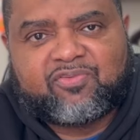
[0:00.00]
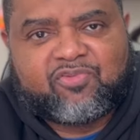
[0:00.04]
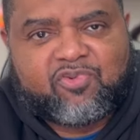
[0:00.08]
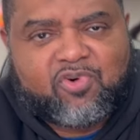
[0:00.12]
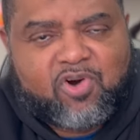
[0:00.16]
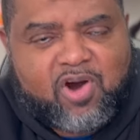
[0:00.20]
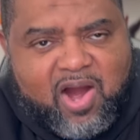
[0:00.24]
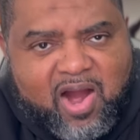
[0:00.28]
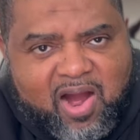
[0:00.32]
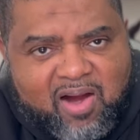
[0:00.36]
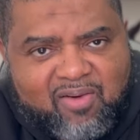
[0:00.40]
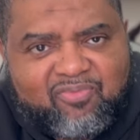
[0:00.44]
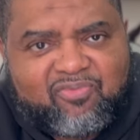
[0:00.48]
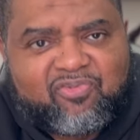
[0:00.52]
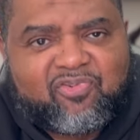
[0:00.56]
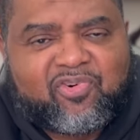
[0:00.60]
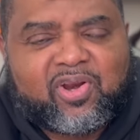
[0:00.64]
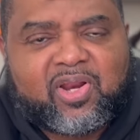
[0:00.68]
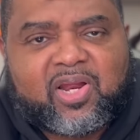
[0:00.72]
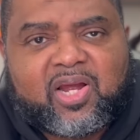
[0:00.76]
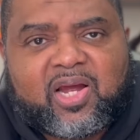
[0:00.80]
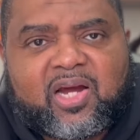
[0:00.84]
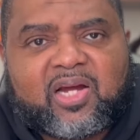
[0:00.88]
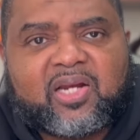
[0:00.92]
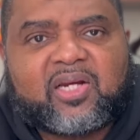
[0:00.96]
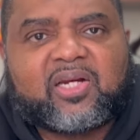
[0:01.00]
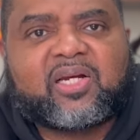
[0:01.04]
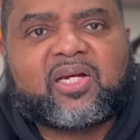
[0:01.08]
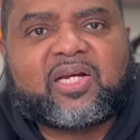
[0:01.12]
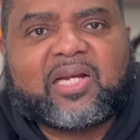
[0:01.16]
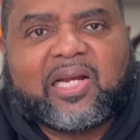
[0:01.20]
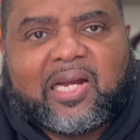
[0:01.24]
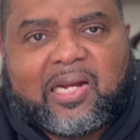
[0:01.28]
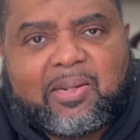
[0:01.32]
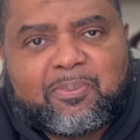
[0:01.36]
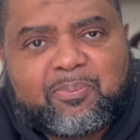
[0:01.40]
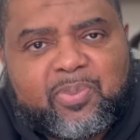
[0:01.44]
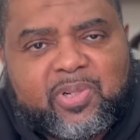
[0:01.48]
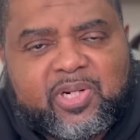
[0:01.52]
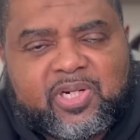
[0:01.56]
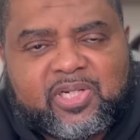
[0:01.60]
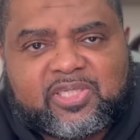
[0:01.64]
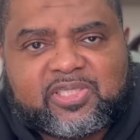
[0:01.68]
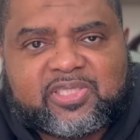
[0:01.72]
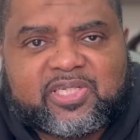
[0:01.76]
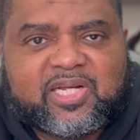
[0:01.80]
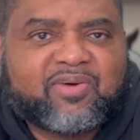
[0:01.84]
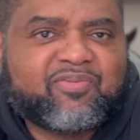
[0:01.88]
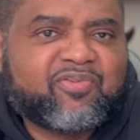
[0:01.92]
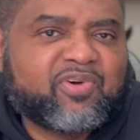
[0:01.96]
for African
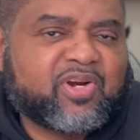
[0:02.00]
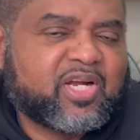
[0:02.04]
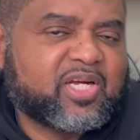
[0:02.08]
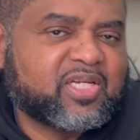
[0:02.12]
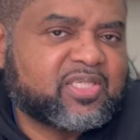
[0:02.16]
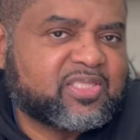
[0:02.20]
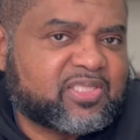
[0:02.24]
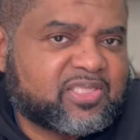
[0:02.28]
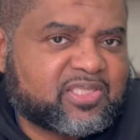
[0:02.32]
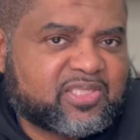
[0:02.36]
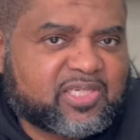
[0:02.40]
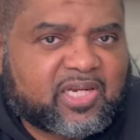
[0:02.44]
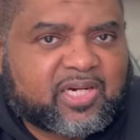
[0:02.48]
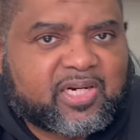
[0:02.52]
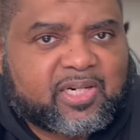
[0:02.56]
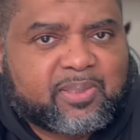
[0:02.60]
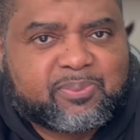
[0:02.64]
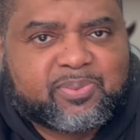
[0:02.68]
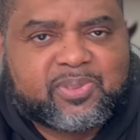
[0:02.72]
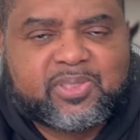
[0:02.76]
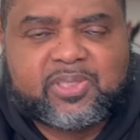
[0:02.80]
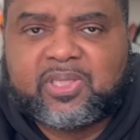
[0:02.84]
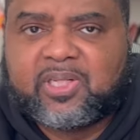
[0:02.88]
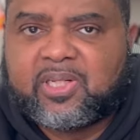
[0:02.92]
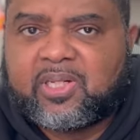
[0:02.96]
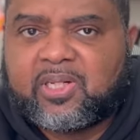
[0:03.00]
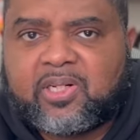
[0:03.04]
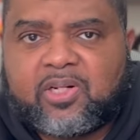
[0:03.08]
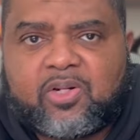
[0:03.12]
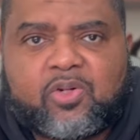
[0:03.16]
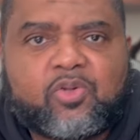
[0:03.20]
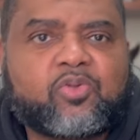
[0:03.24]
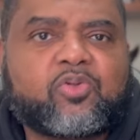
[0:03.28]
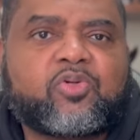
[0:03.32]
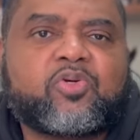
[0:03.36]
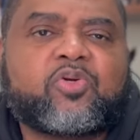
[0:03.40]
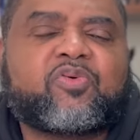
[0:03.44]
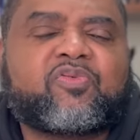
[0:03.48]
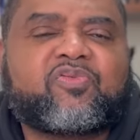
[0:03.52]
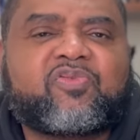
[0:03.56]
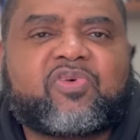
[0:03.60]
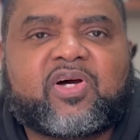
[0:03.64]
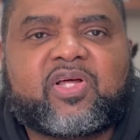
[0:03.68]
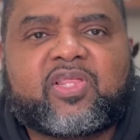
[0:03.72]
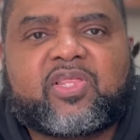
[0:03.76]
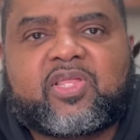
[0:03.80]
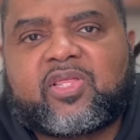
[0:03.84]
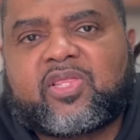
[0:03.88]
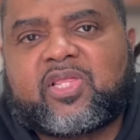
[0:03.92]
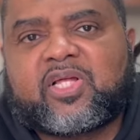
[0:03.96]
companies, African startups, look no
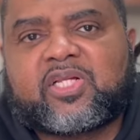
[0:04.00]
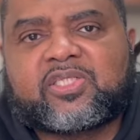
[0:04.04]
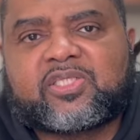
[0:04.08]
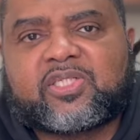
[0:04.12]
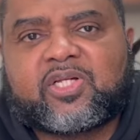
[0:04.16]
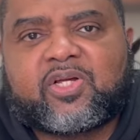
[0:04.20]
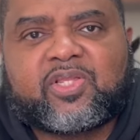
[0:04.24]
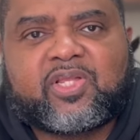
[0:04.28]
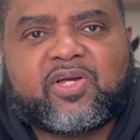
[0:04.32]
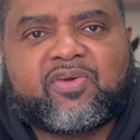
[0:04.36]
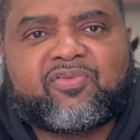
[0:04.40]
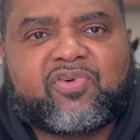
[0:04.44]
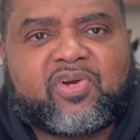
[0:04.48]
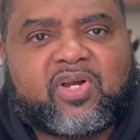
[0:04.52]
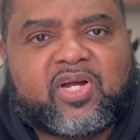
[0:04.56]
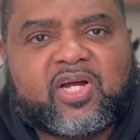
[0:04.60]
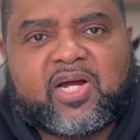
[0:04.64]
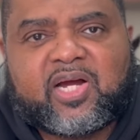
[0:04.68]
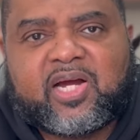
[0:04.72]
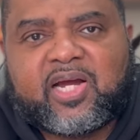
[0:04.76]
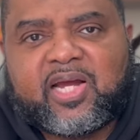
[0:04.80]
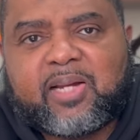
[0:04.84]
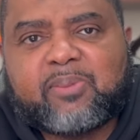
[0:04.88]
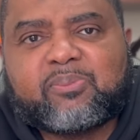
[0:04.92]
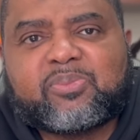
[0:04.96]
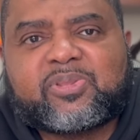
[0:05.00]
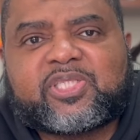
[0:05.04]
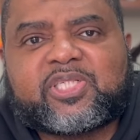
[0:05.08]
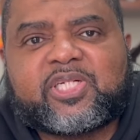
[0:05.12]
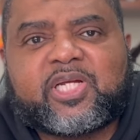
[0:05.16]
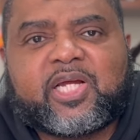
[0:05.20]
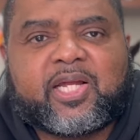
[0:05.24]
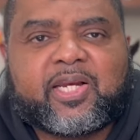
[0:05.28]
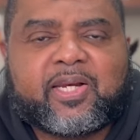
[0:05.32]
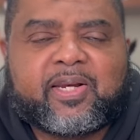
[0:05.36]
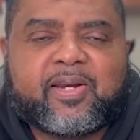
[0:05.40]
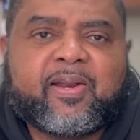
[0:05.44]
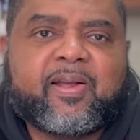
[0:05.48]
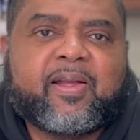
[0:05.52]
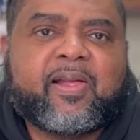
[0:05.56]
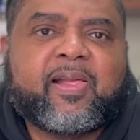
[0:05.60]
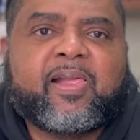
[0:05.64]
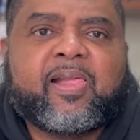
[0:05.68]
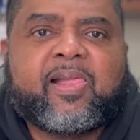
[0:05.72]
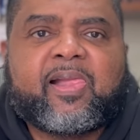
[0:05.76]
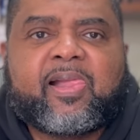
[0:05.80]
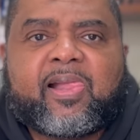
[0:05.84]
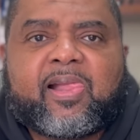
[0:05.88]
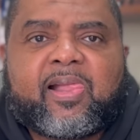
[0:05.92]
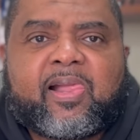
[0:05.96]
further than South Africa. MTN
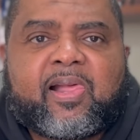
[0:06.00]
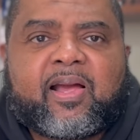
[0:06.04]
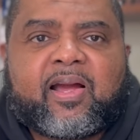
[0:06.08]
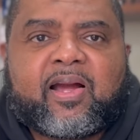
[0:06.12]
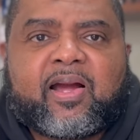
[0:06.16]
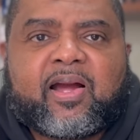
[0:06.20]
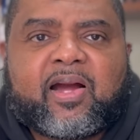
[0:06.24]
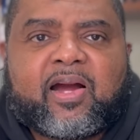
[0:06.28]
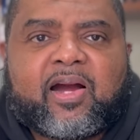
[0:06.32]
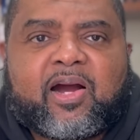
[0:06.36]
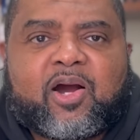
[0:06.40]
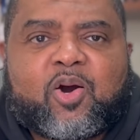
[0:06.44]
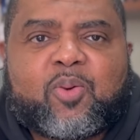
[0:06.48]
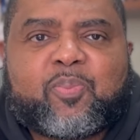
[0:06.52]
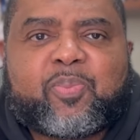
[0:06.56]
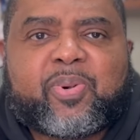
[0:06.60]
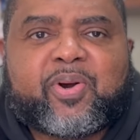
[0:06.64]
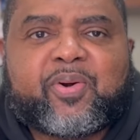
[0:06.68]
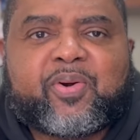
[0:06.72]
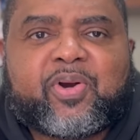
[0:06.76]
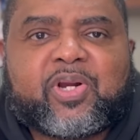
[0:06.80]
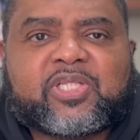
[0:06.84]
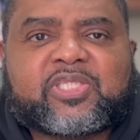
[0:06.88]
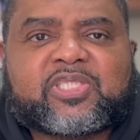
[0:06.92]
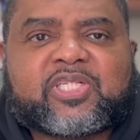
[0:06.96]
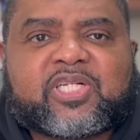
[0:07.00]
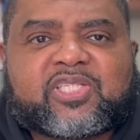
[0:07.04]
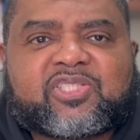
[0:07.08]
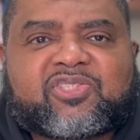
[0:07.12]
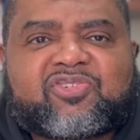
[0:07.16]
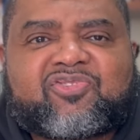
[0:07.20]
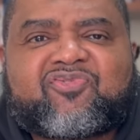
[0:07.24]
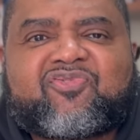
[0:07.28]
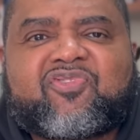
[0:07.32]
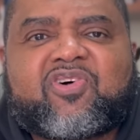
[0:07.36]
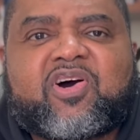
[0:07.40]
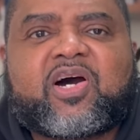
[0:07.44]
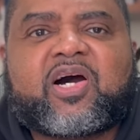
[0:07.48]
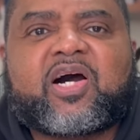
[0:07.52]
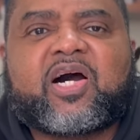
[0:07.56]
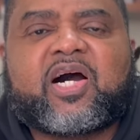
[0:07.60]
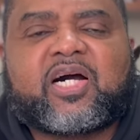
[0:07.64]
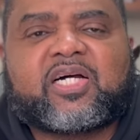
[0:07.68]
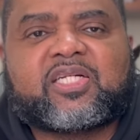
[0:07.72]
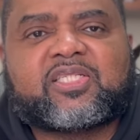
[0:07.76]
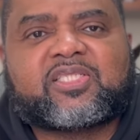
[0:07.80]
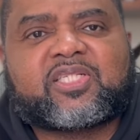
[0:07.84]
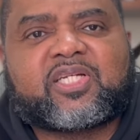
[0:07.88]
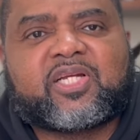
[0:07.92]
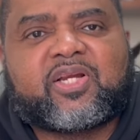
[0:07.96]
operates as far
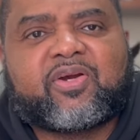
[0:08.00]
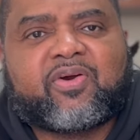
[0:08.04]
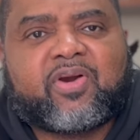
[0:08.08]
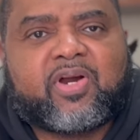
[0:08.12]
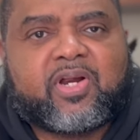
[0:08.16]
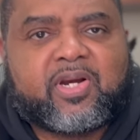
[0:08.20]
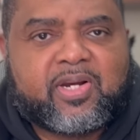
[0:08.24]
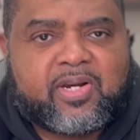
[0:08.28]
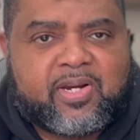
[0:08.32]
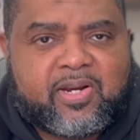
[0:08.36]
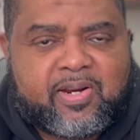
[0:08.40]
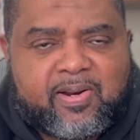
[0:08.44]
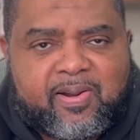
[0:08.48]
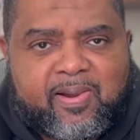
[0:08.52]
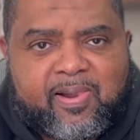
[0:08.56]
as Iran.